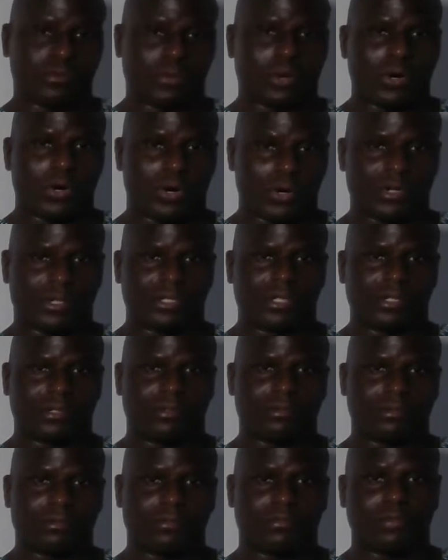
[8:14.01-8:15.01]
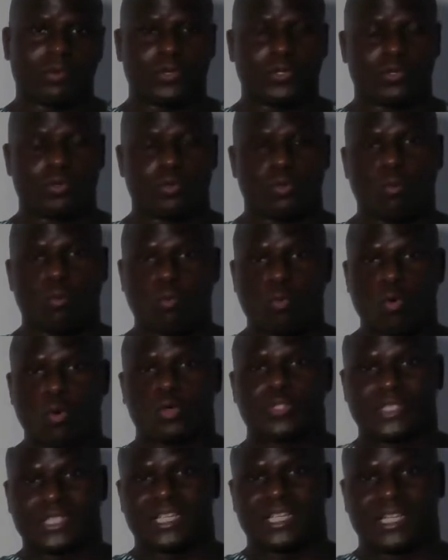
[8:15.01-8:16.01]
word for you. More
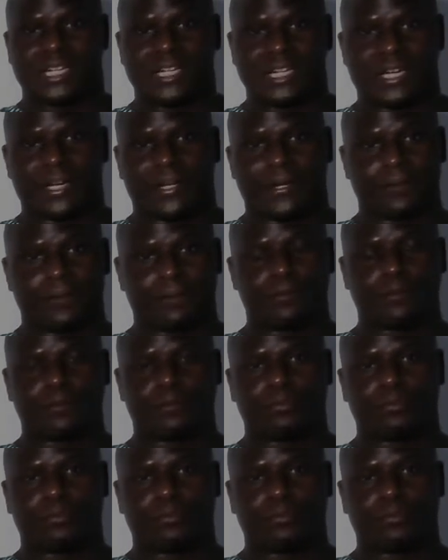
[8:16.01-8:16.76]
secret.